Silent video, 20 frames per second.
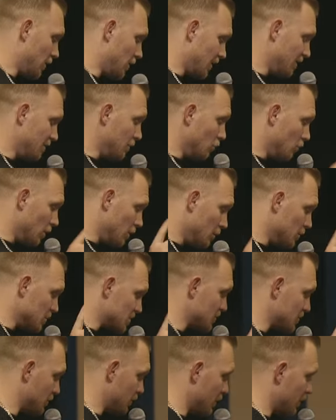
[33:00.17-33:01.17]
I'll give you one
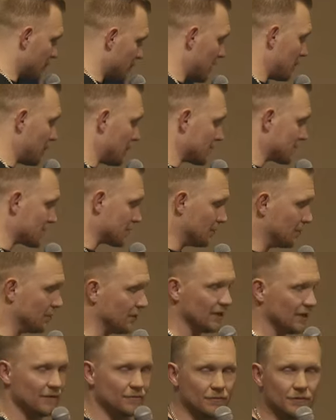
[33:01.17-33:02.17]
more story of my personal
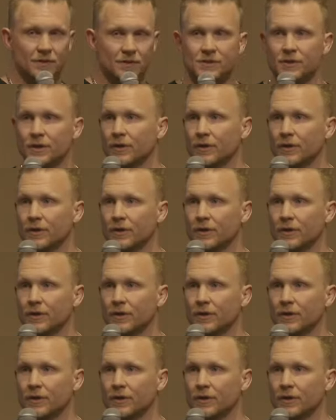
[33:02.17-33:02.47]
deliverance.